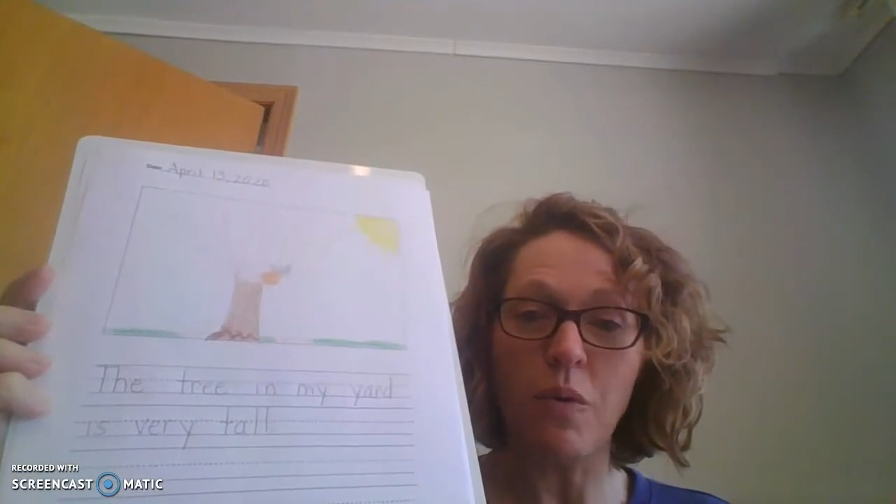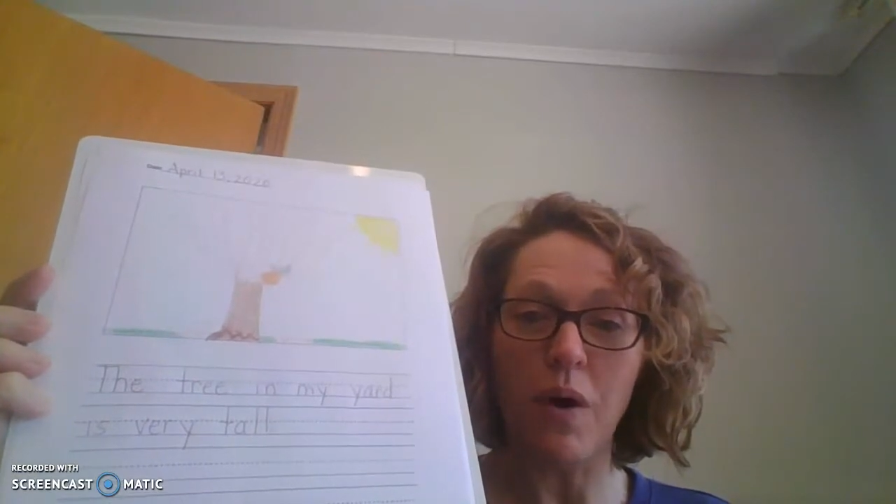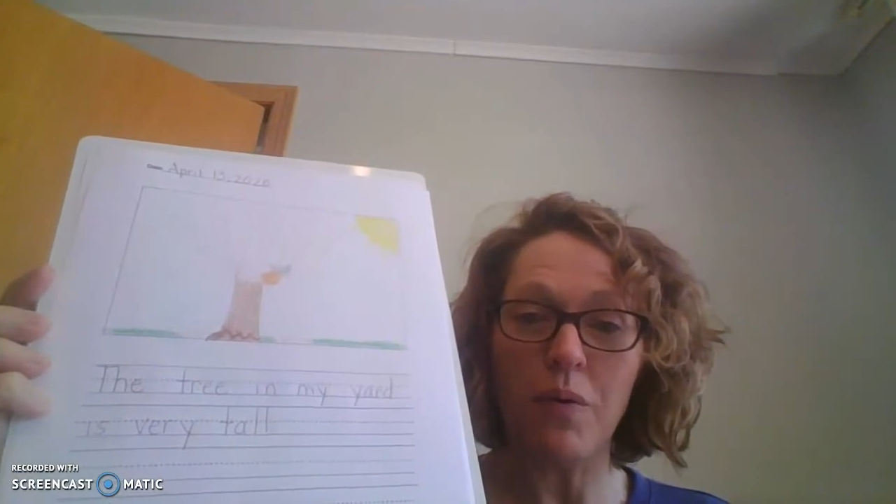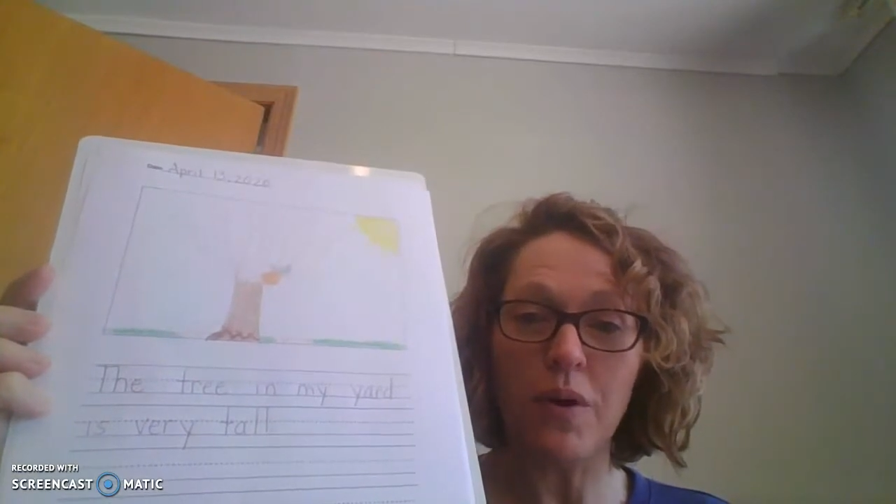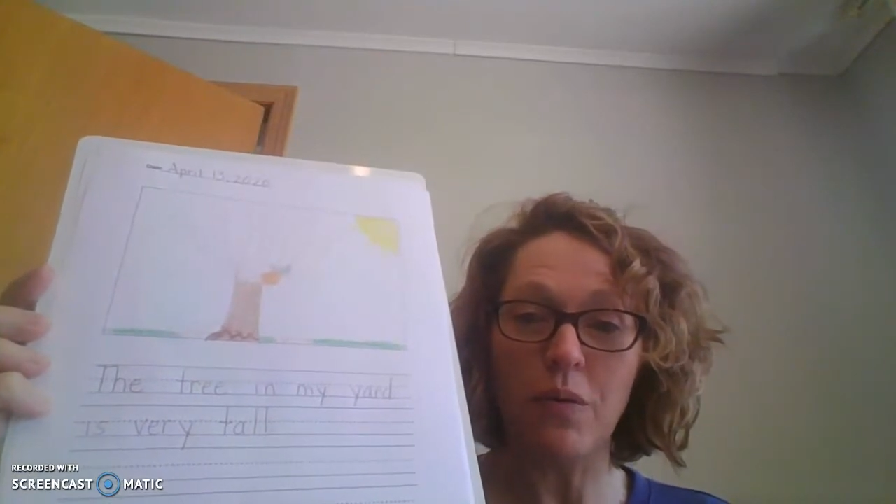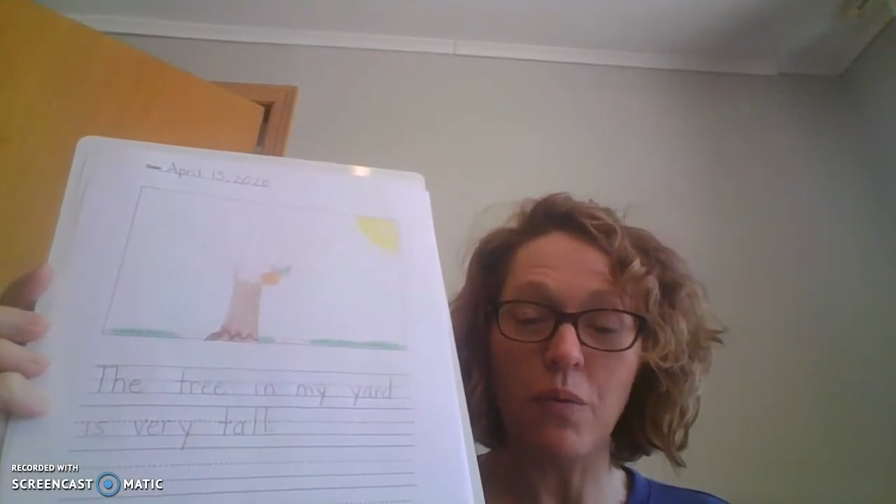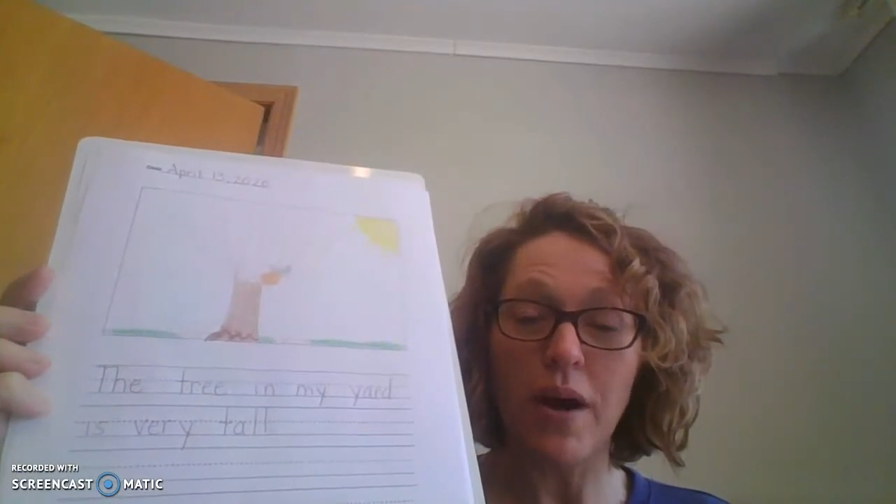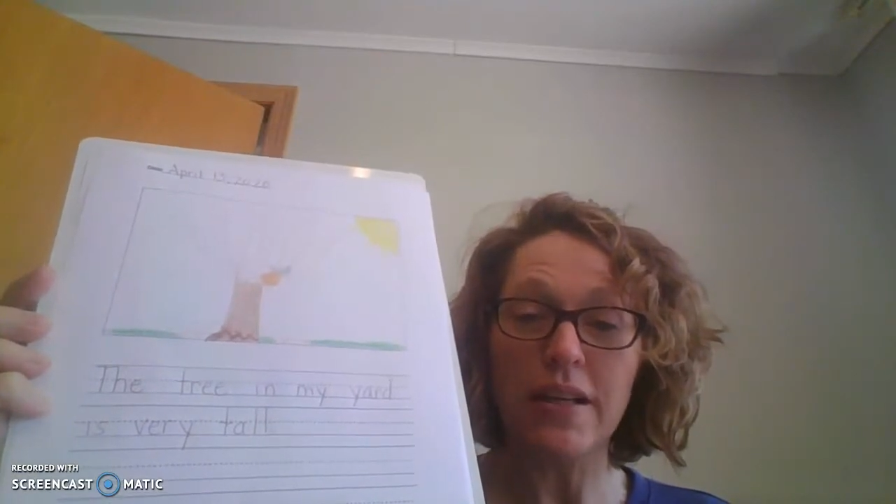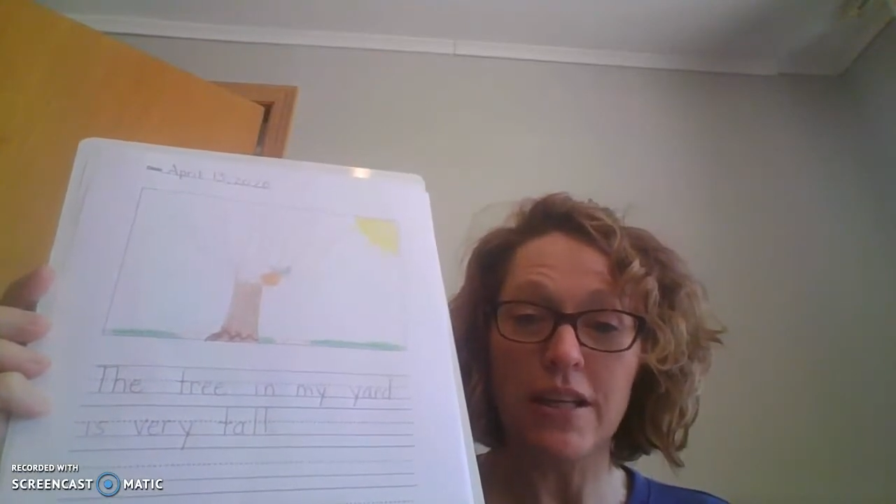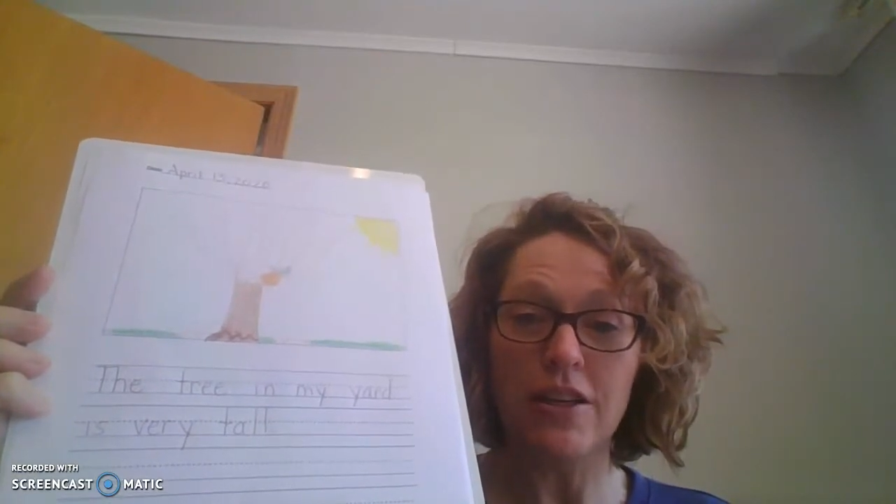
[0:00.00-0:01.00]

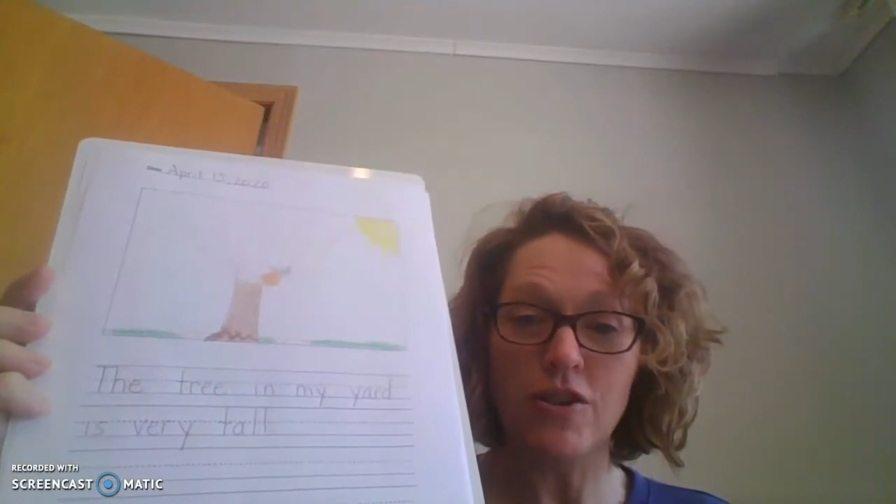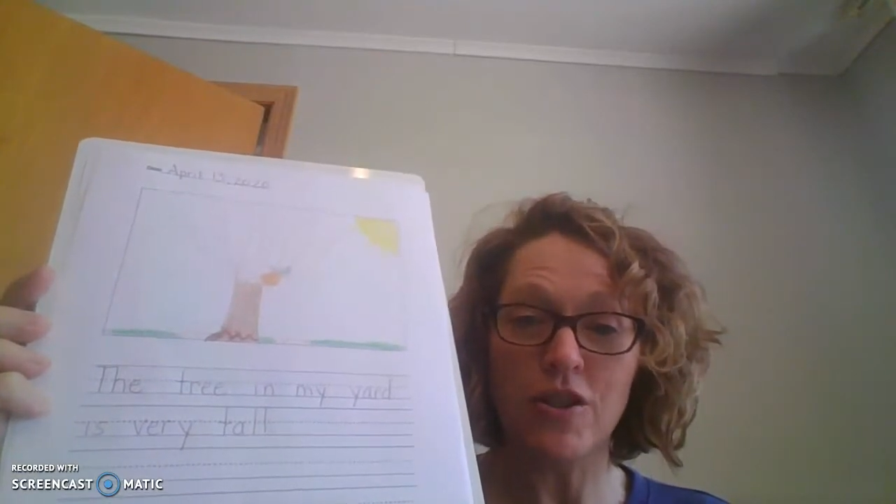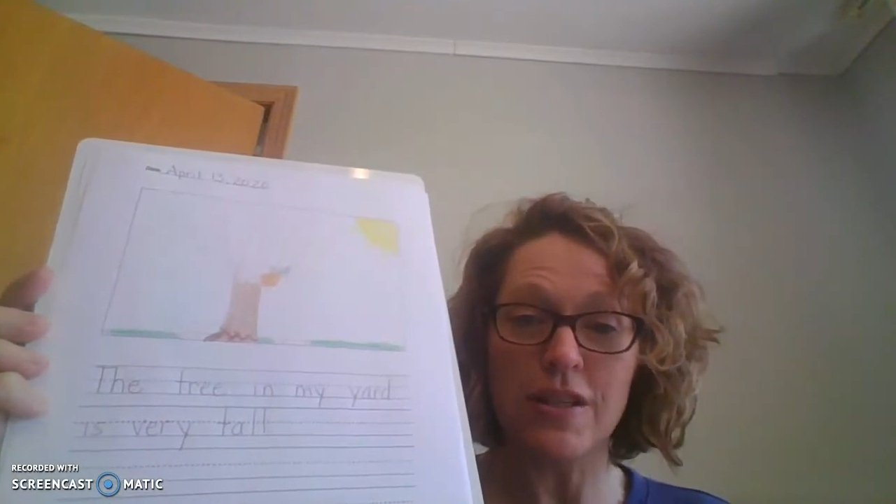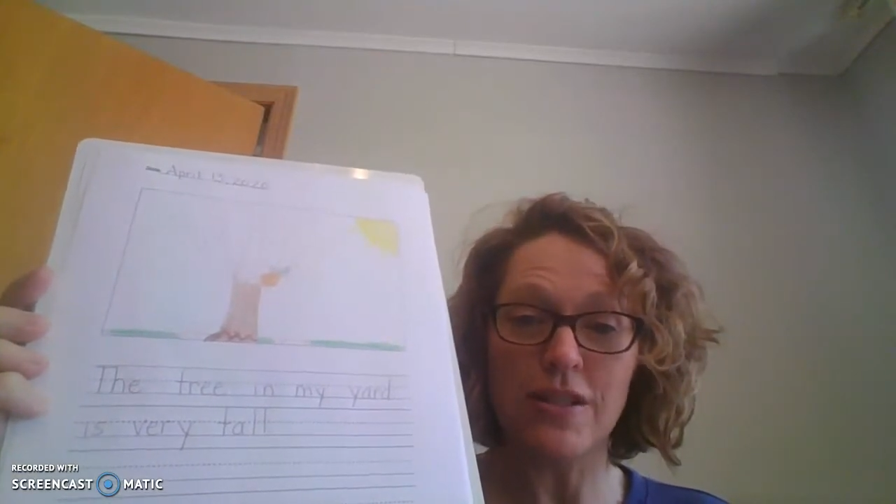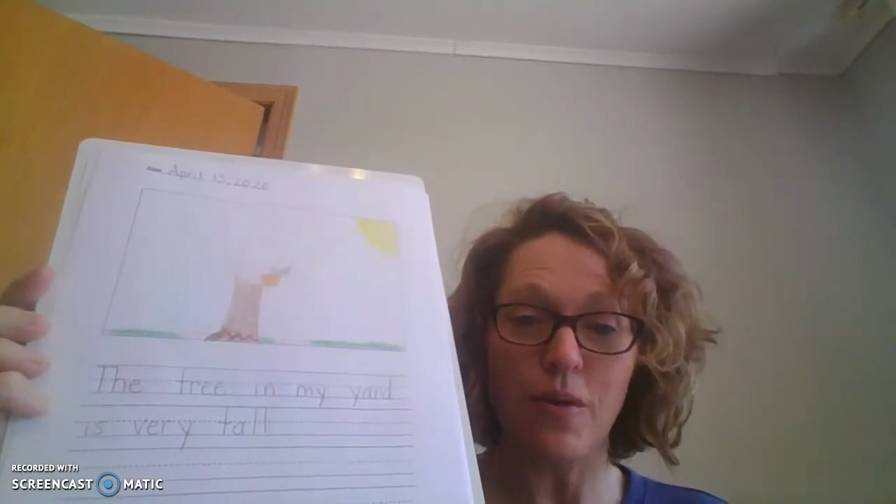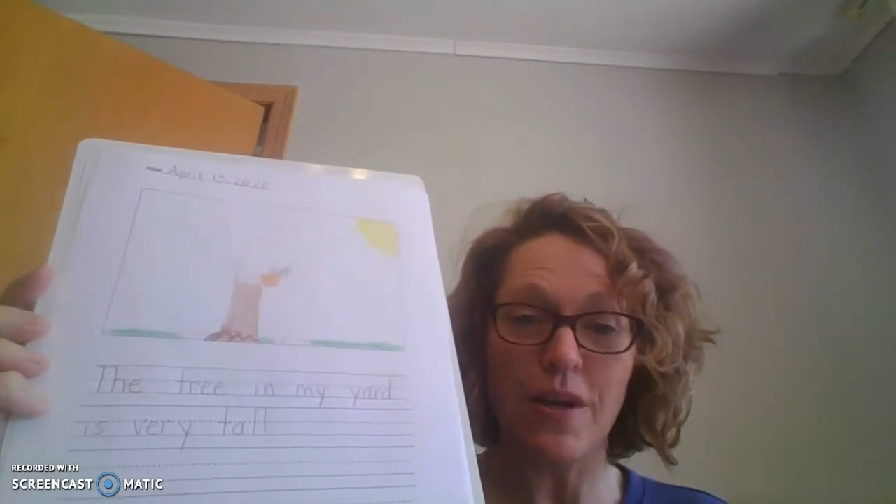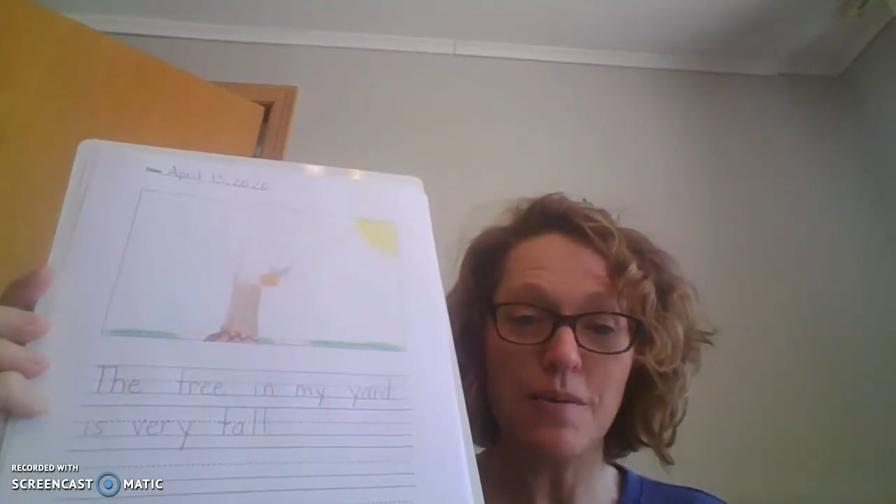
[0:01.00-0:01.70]
what he or she is going